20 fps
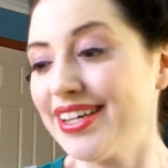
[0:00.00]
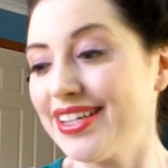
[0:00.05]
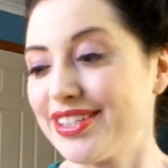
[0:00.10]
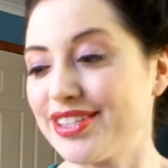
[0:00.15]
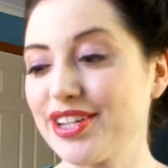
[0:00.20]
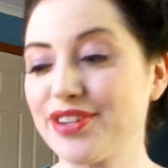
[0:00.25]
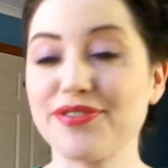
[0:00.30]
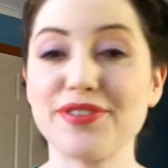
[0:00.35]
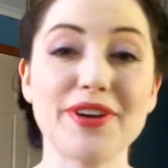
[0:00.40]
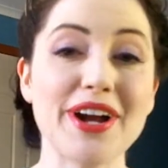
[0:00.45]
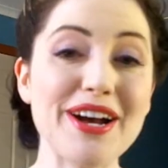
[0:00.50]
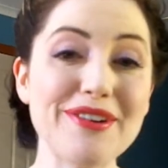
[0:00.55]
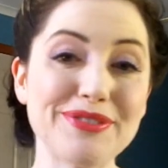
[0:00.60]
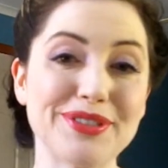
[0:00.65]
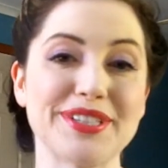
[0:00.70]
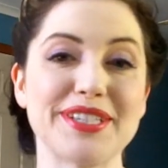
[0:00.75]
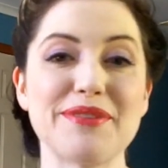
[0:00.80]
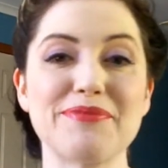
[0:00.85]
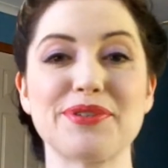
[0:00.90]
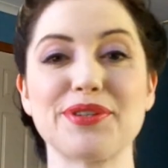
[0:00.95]
So if you're
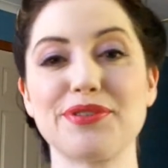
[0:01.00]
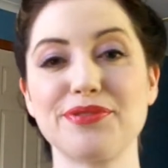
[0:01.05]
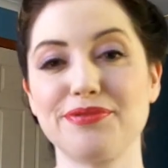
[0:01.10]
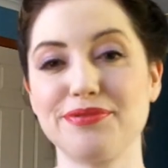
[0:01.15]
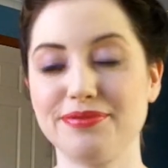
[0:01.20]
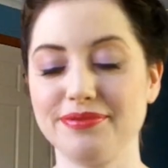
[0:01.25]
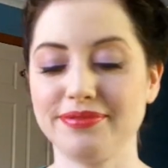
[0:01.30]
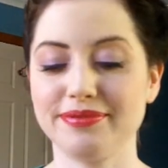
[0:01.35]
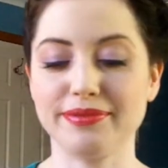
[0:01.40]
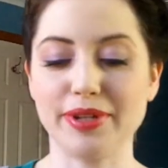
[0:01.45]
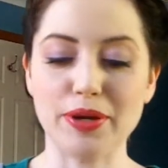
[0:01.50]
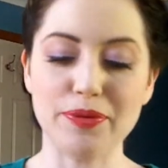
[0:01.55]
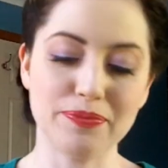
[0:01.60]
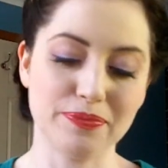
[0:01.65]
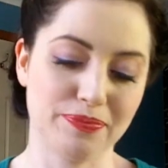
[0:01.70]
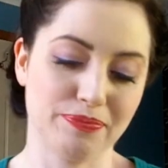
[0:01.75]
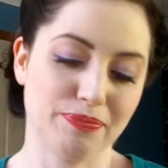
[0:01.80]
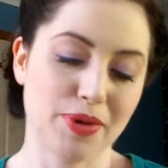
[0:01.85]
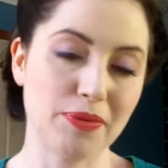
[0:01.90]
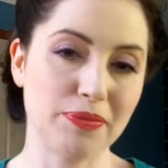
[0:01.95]
after some sort of,
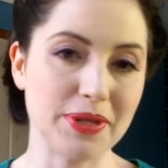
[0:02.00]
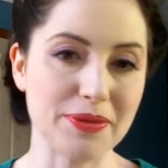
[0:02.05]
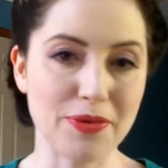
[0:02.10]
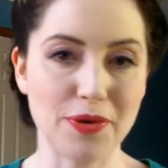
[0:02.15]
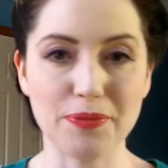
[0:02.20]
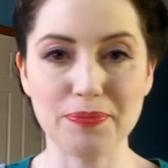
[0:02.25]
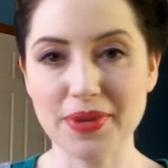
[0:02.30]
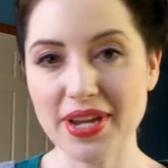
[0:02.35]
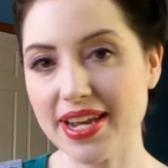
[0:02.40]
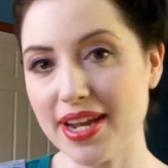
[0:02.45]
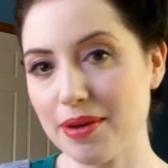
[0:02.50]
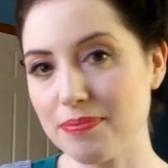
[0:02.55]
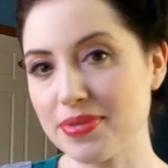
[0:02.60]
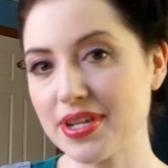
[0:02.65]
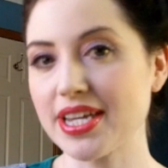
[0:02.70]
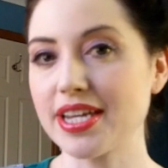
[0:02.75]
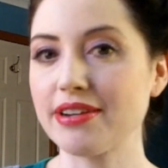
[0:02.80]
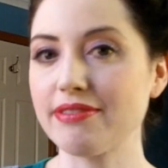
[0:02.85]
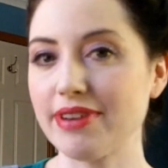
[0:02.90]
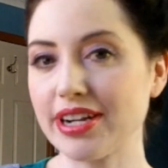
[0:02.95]
probably more
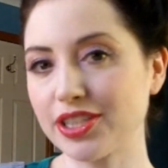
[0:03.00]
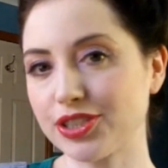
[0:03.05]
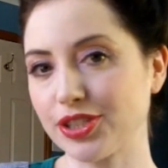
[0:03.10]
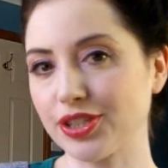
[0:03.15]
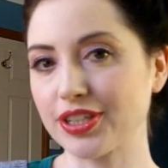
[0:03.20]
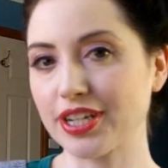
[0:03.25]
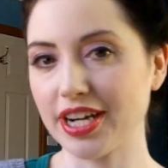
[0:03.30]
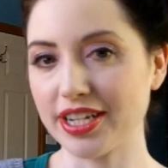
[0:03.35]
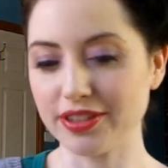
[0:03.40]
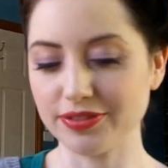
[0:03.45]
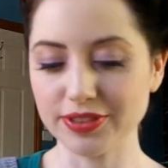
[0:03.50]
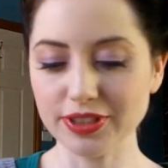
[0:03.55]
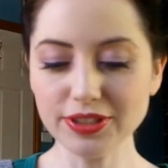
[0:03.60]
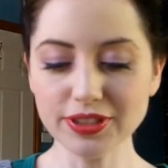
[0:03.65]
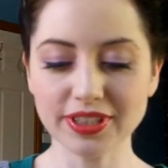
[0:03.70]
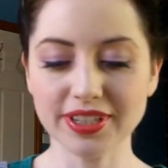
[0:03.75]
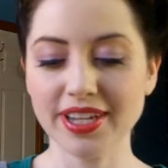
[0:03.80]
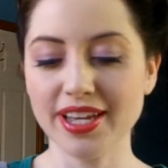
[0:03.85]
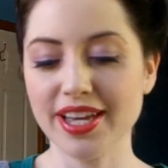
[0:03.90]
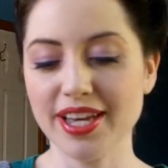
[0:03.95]
pin-uppy, retro kind of
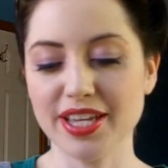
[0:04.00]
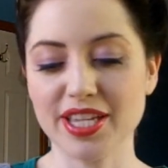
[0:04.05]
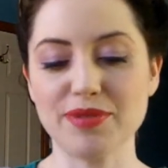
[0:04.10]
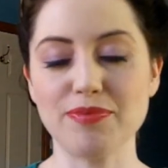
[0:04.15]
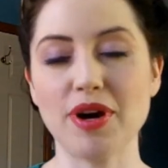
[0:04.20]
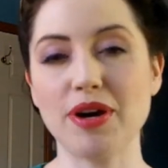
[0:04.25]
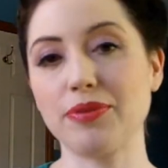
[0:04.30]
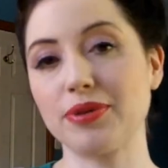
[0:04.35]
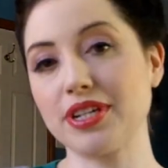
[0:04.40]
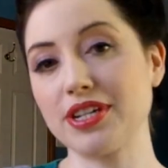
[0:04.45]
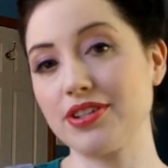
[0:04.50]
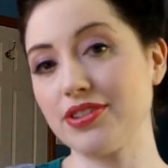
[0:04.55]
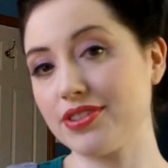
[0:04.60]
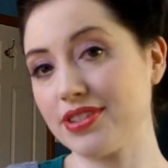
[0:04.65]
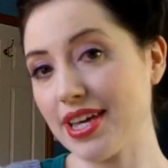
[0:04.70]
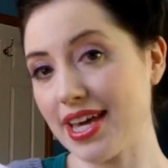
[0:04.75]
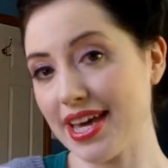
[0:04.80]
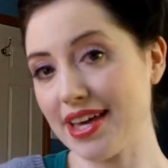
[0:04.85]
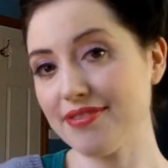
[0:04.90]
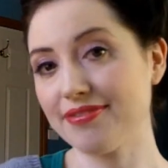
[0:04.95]
look, you might want to
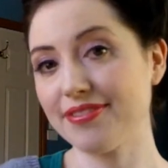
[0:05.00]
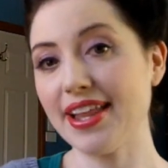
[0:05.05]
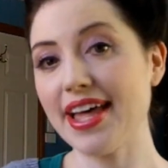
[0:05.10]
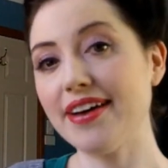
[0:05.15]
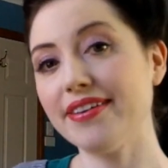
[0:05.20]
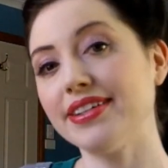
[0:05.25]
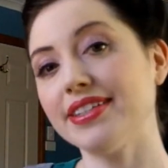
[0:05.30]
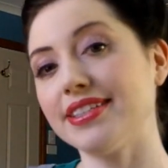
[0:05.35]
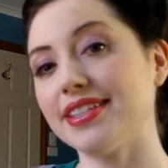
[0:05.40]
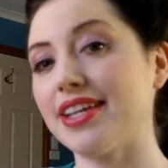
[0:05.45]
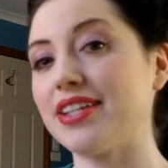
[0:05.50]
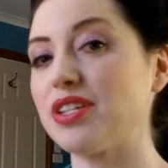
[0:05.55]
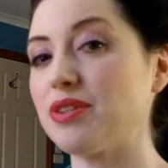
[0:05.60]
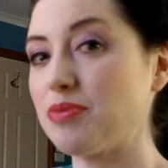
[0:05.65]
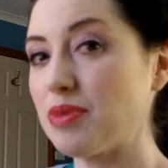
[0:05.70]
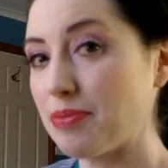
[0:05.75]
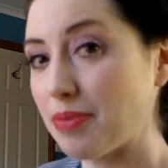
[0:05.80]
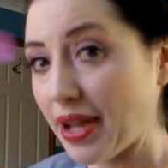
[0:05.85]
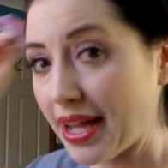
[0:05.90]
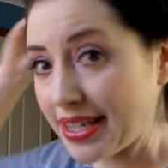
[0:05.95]
use your hair flowers, and
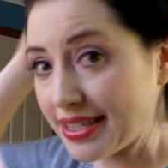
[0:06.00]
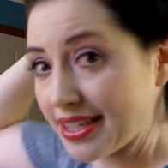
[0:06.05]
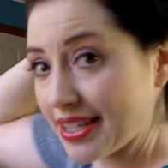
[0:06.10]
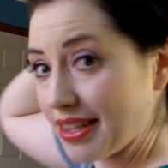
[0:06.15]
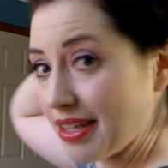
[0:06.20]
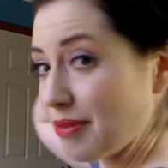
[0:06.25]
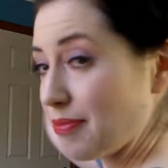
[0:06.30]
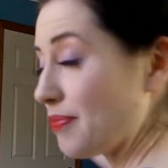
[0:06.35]
you'll be placing